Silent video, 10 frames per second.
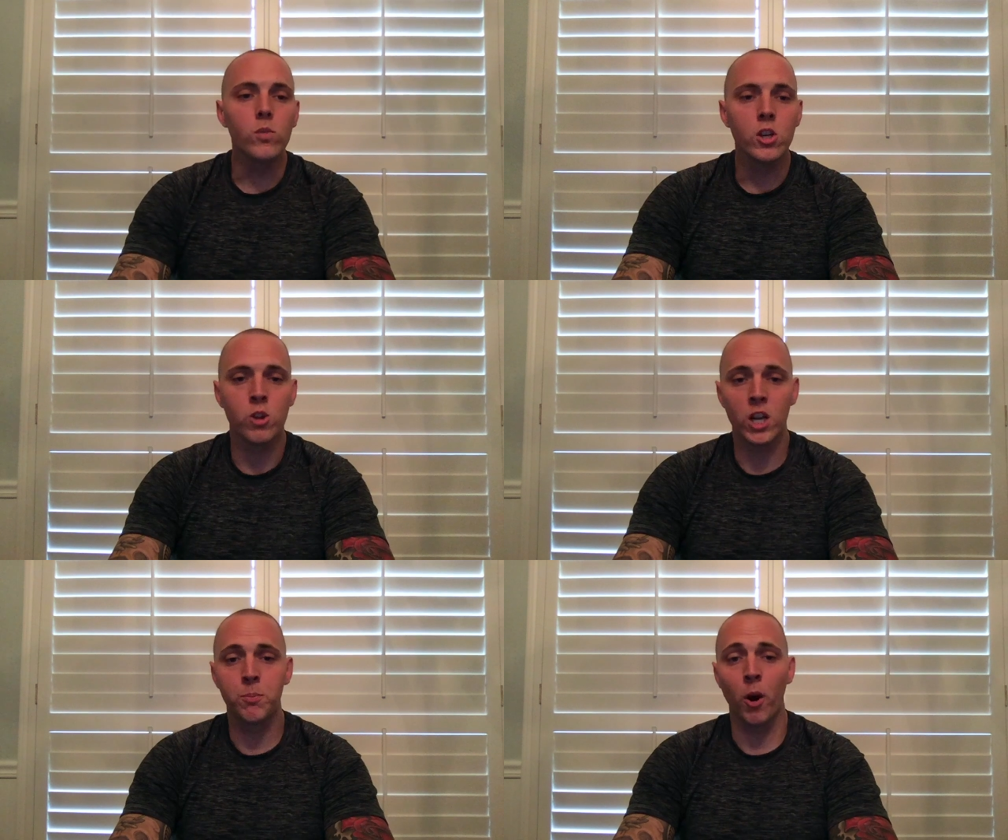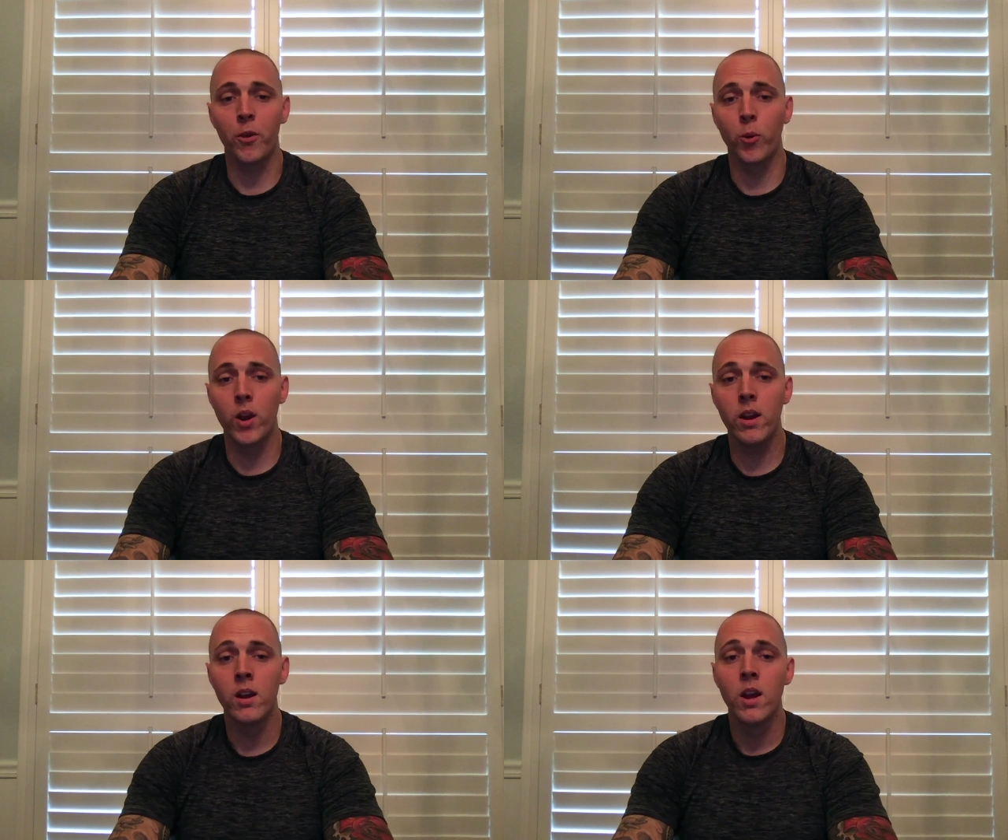So that's part
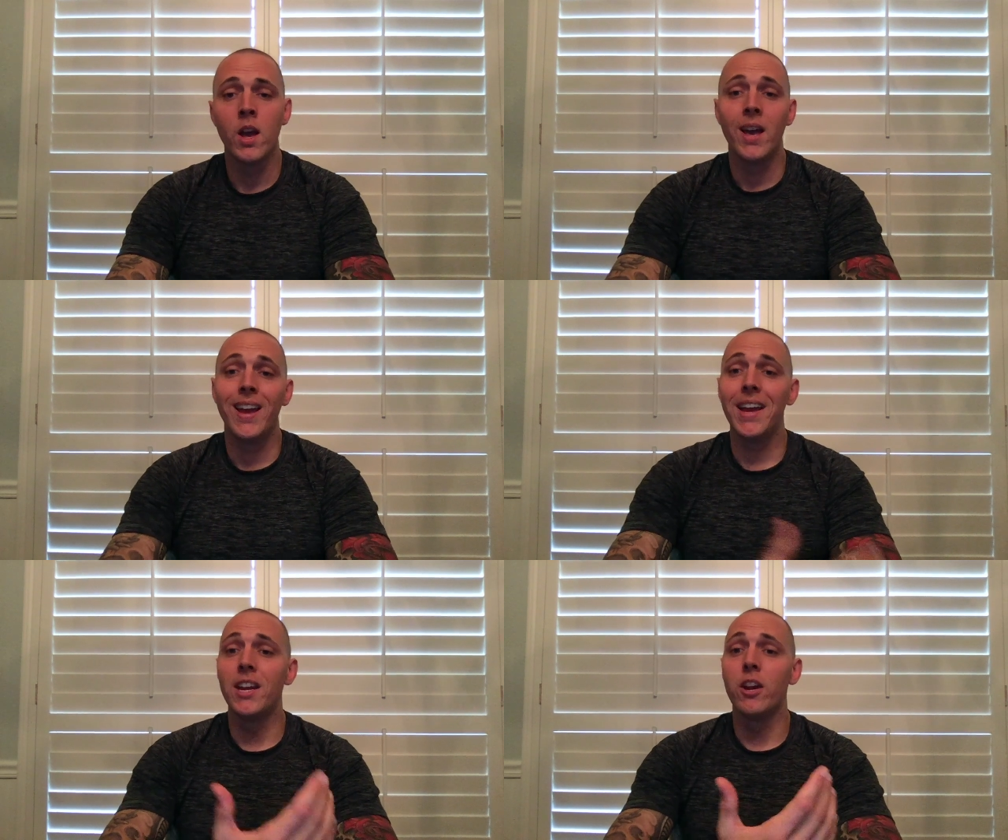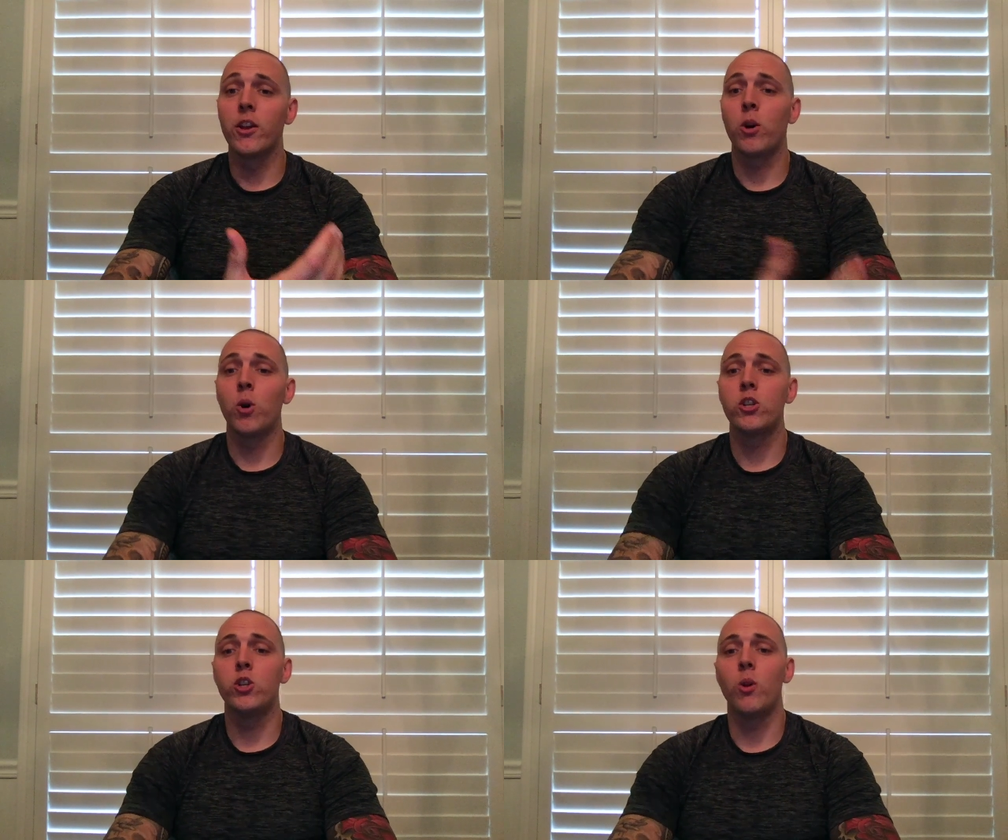3. Any other
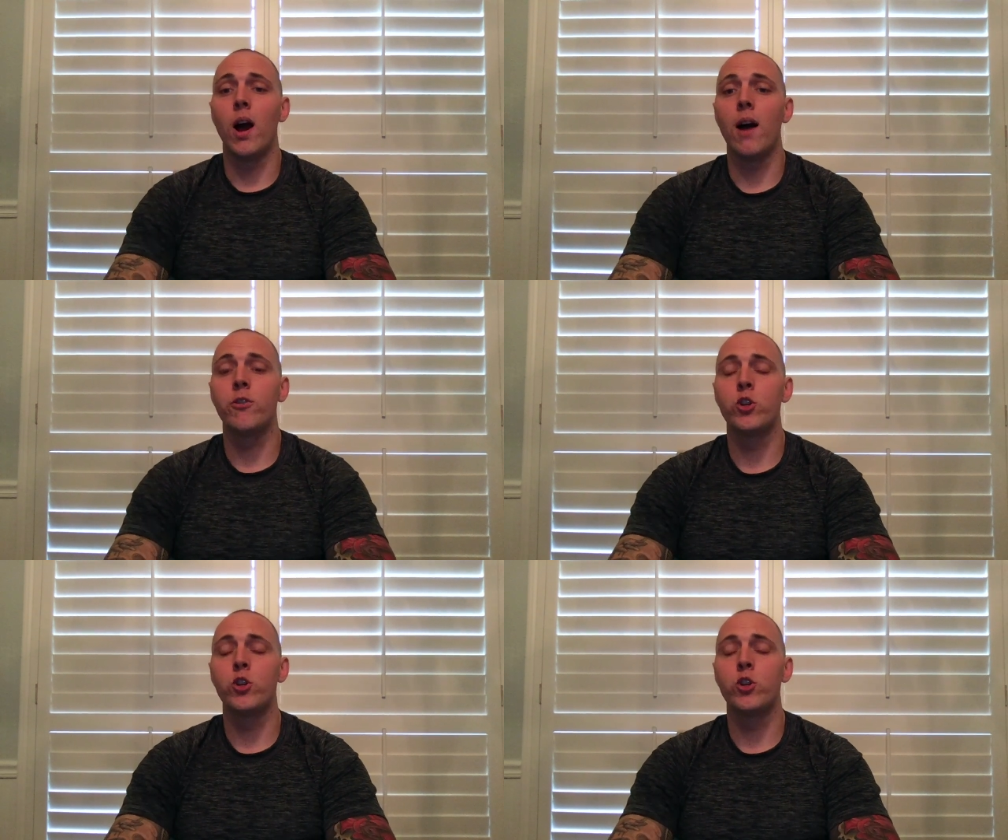questions you have,